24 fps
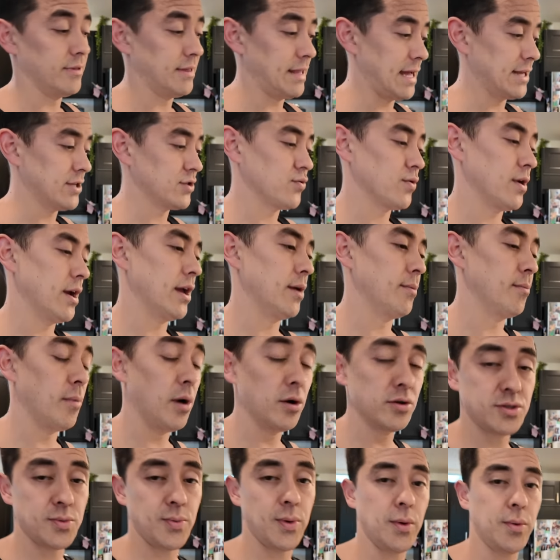That's right.
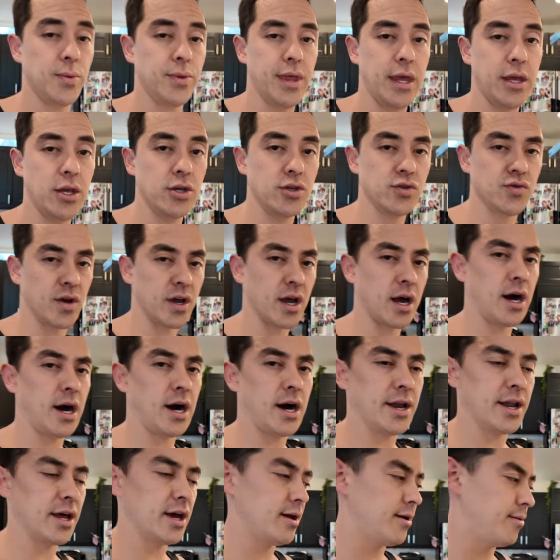Most people, they use
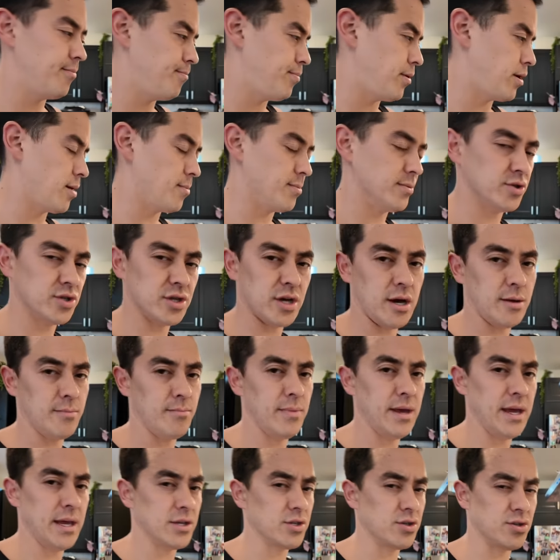ricotta, parmesan
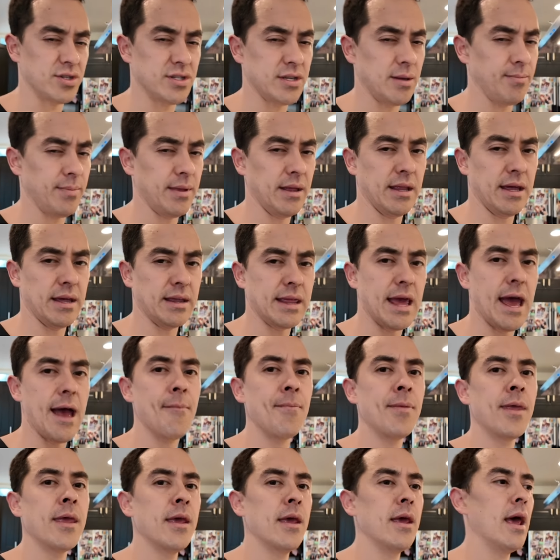mix, or something like
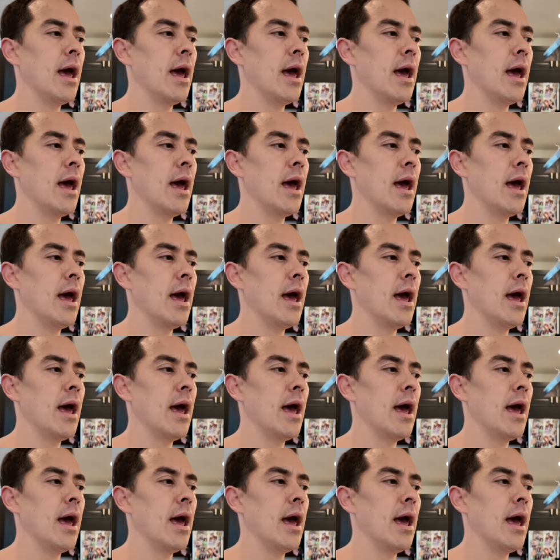that.